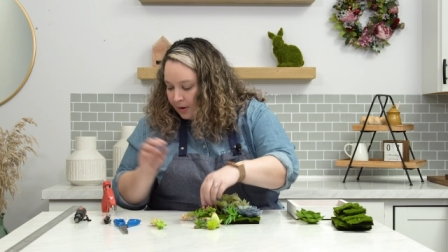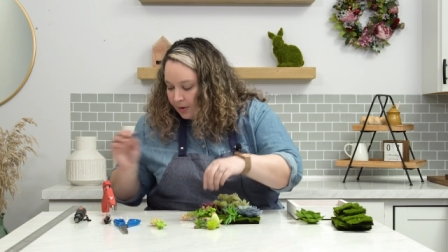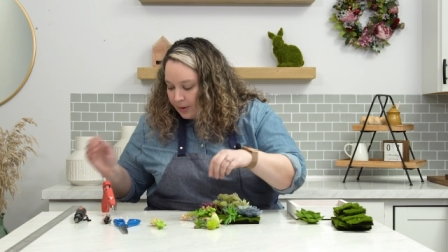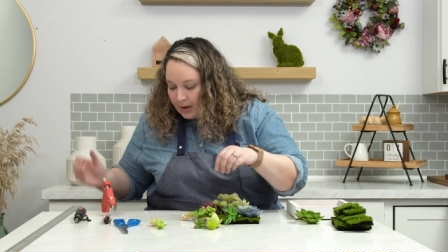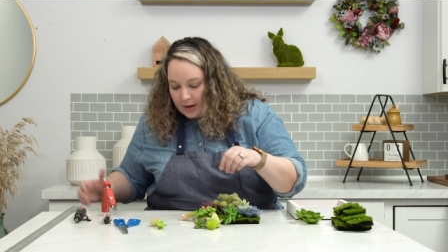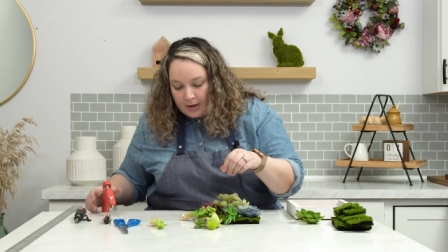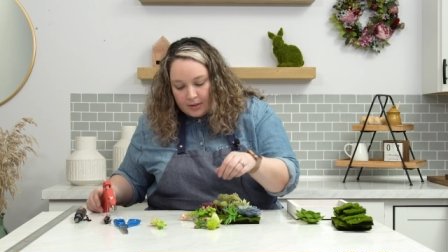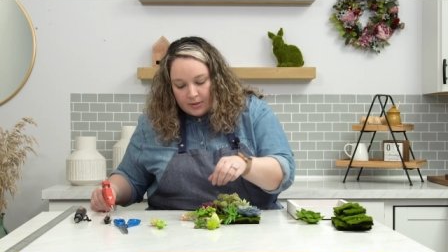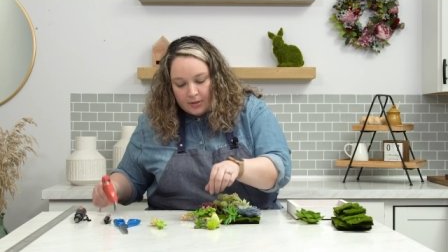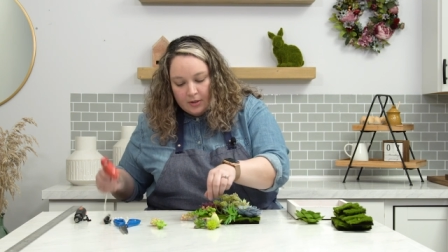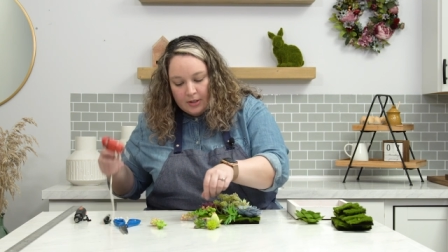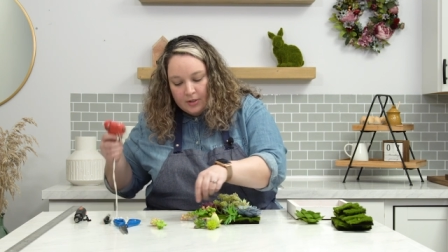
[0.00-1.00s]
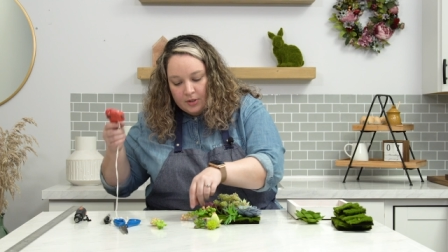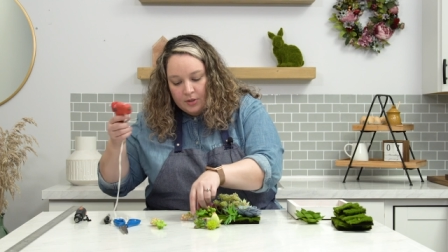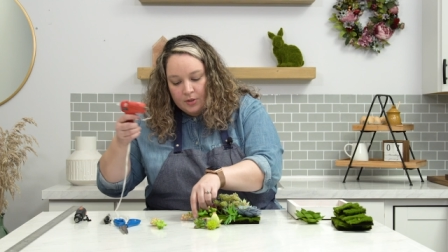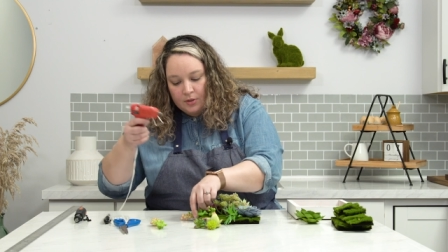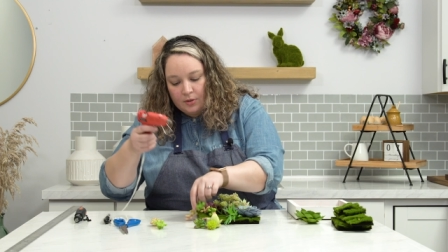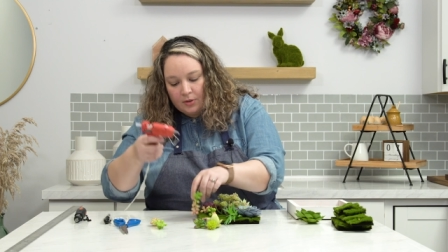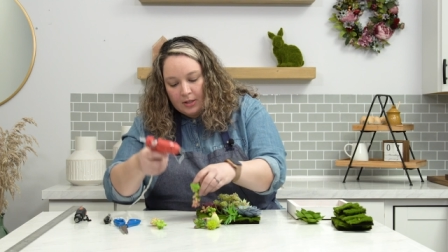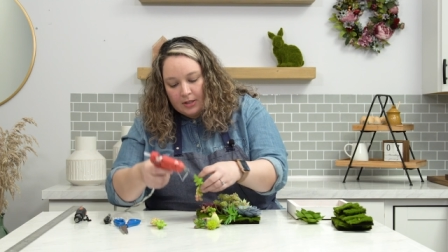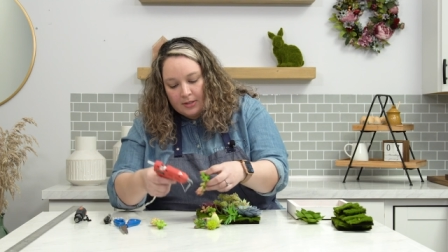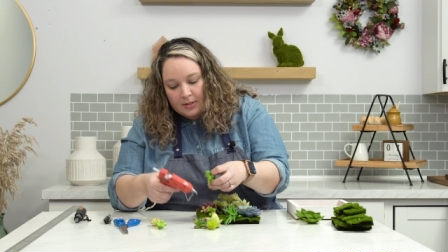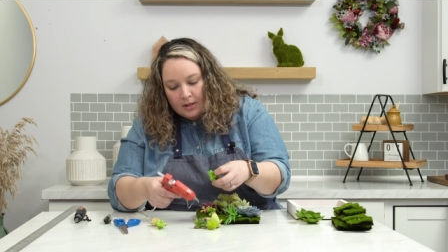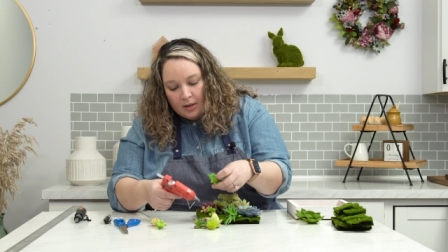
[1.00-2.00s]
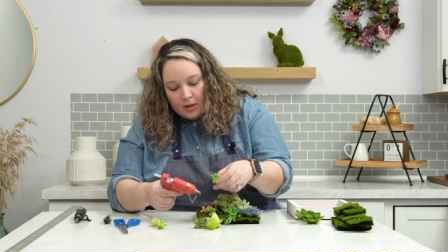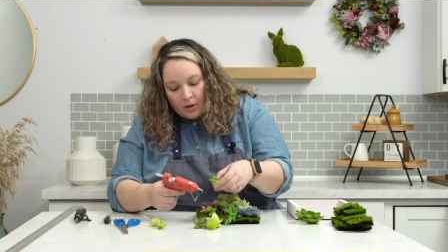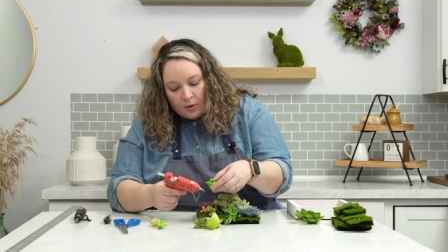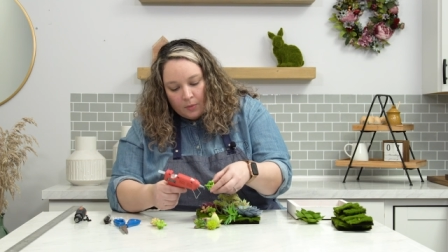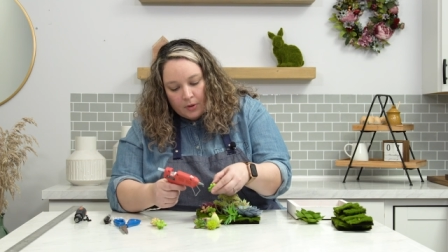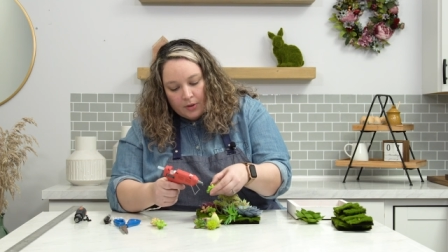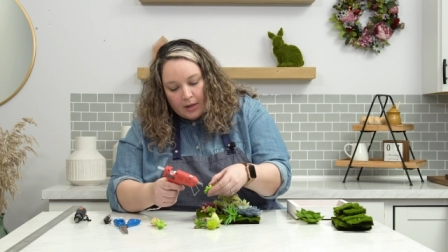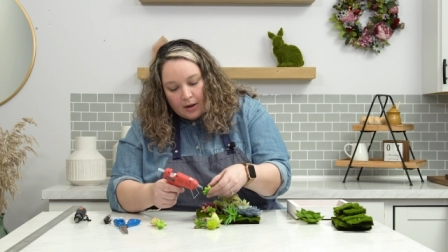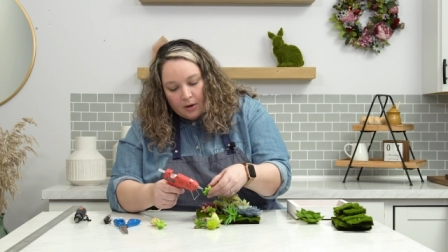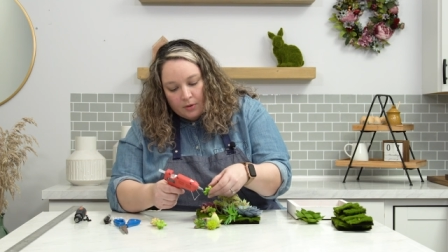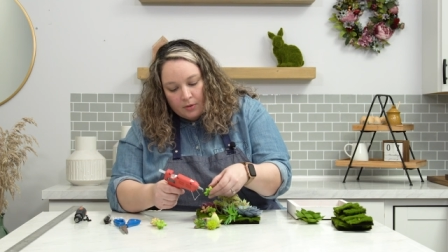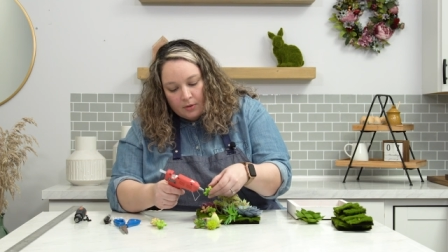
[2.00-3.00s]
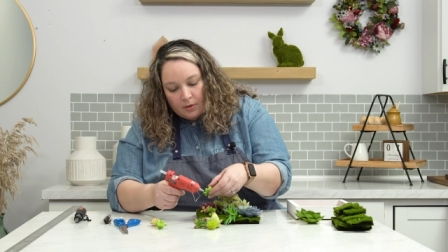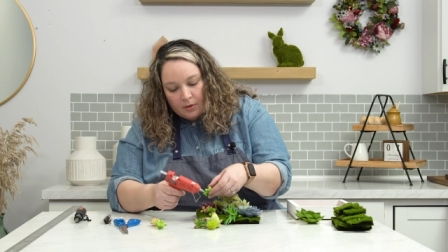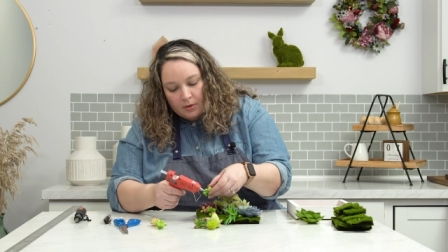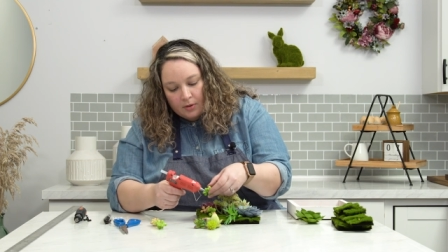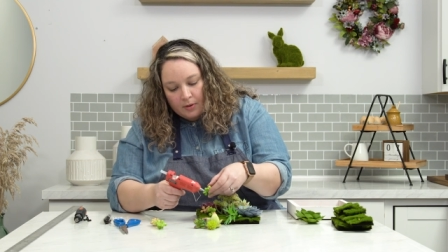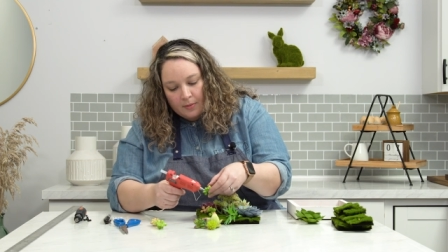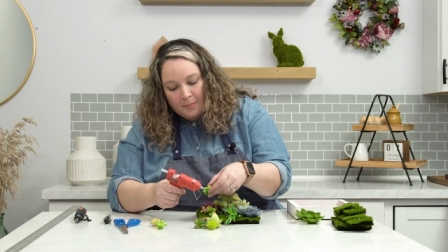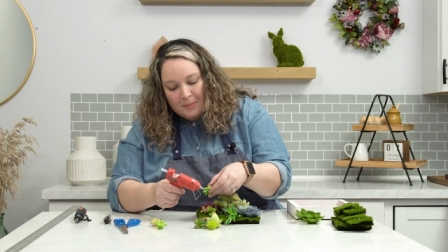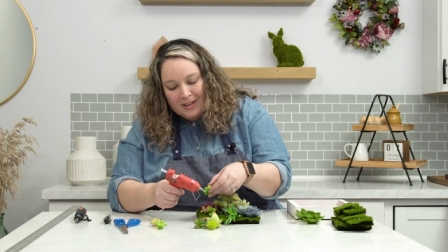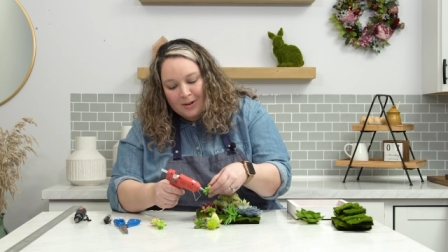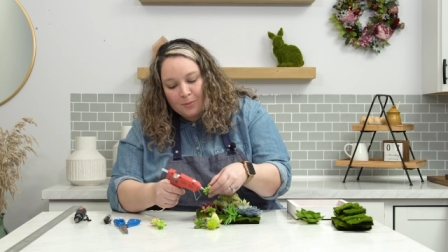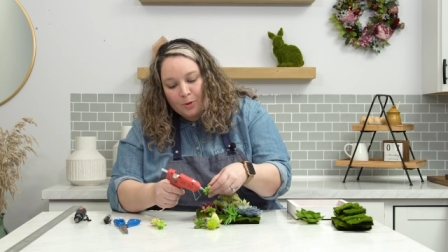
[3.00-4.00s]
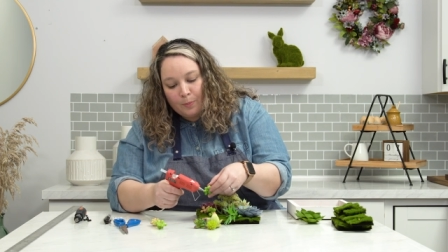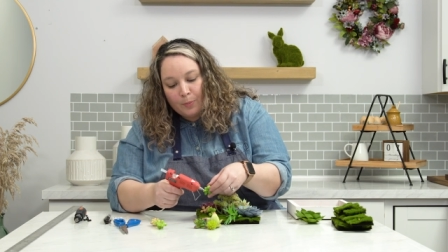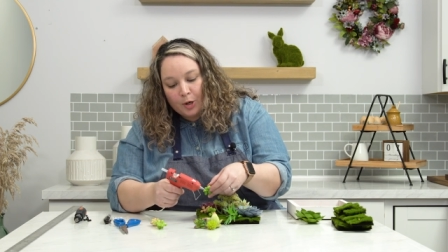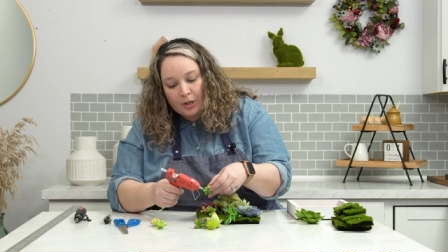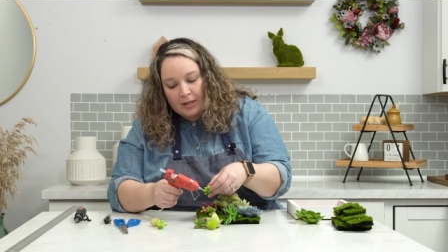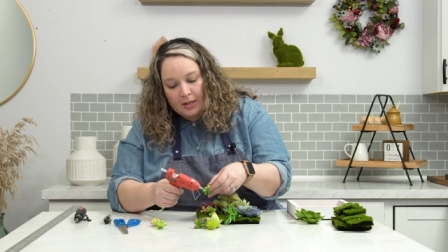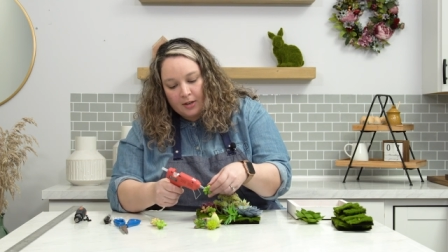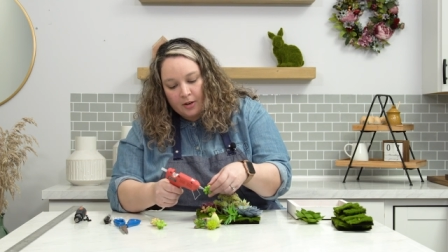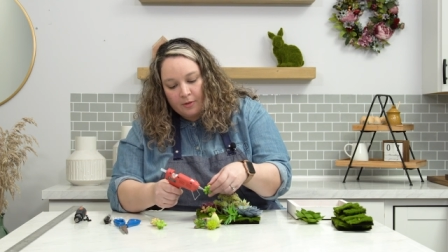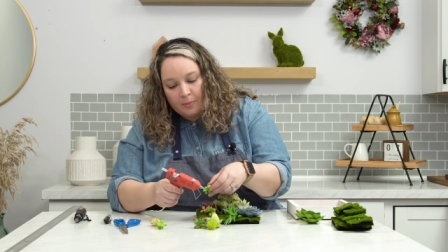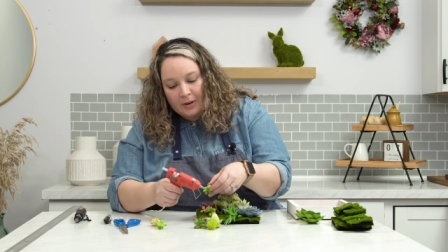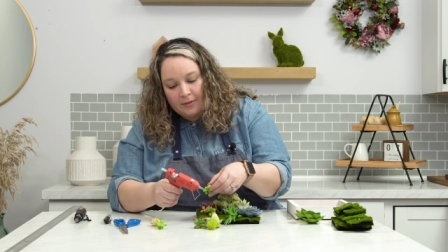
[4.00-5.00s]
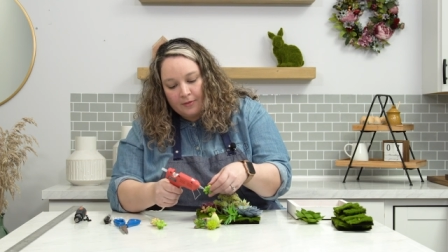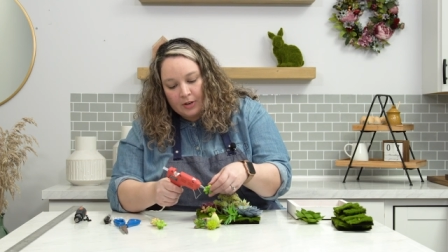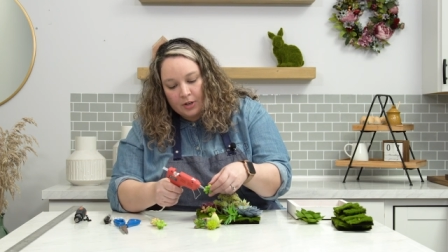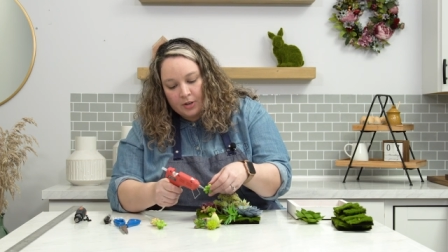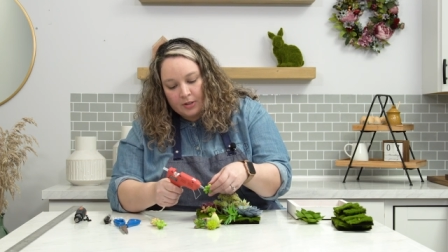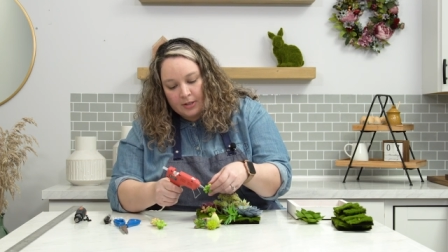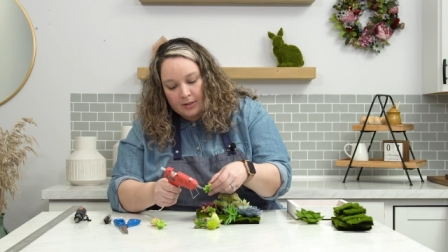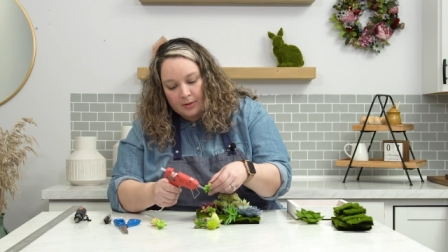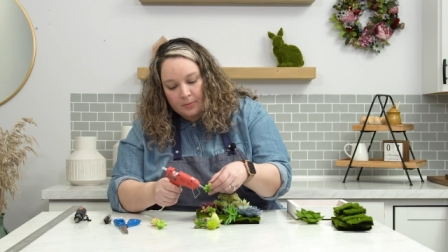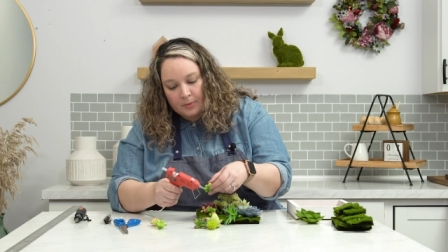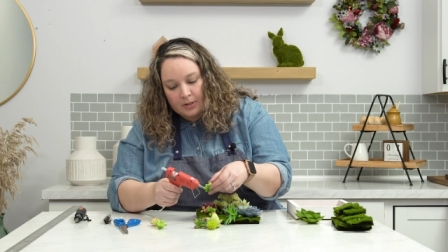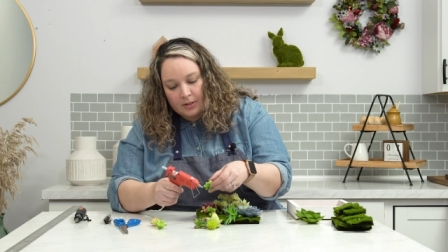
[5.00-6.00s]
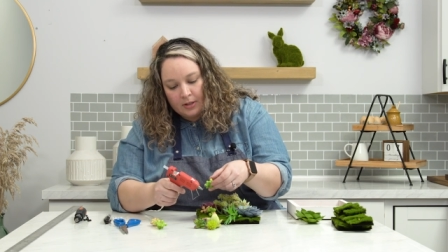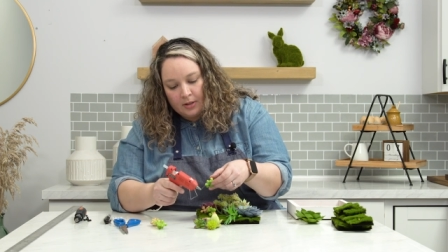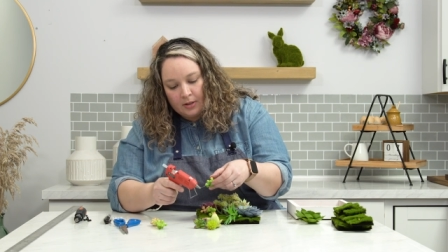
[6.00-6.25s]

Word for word: Okay, so let's just do this without minimal burning of my fingertips.